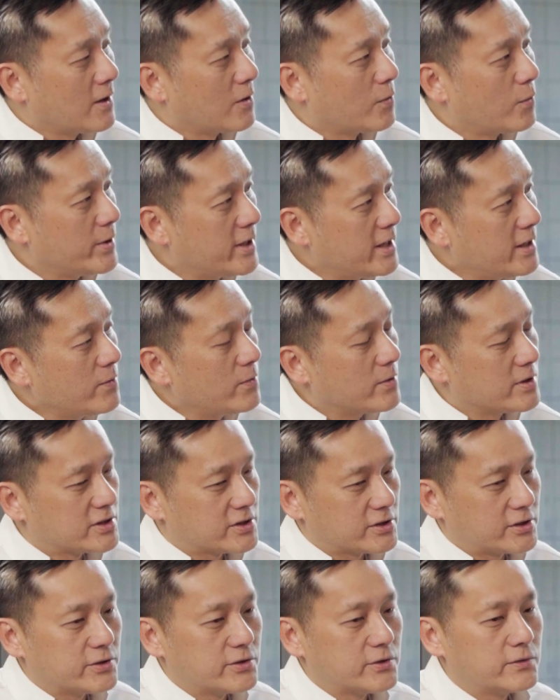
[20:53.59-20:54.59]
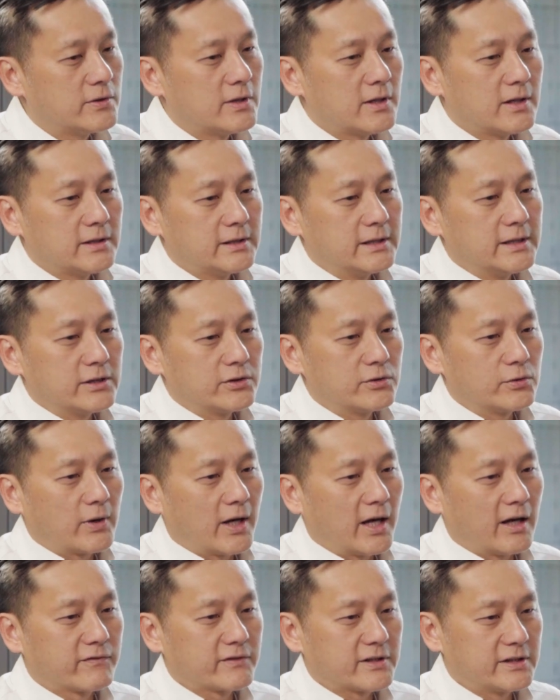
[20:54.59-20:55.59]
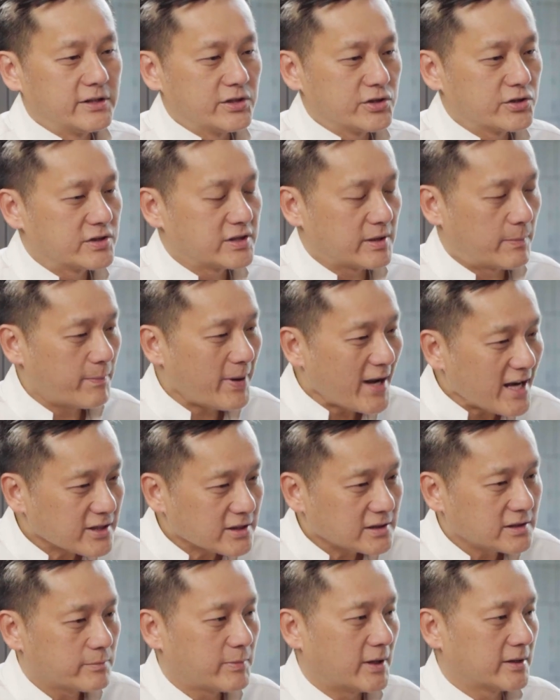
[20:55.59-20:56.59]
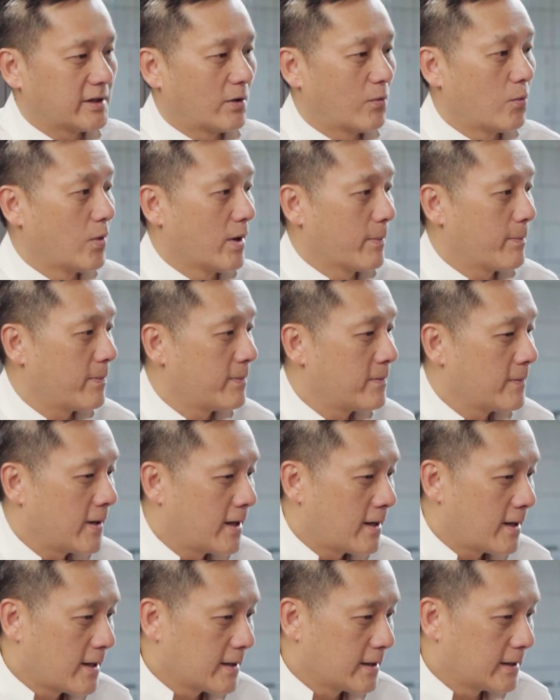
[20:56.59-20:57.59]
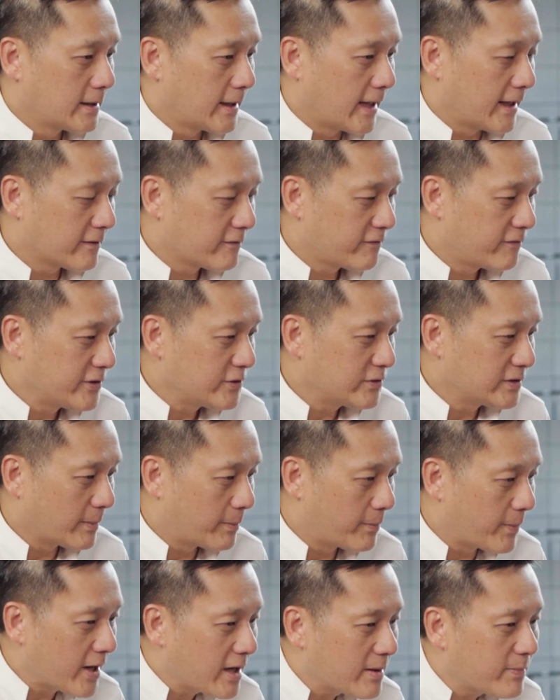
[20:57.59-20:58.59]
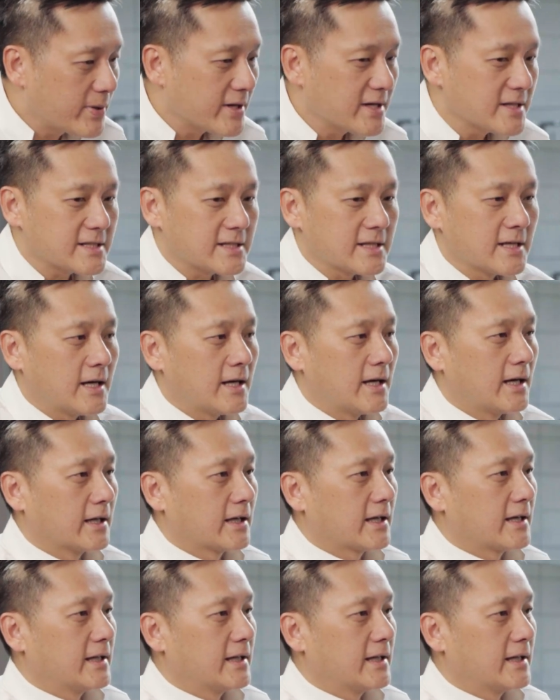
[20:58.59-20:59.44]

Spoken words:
We will still need to have clinicians that are passionate about their work, that feel the purpose of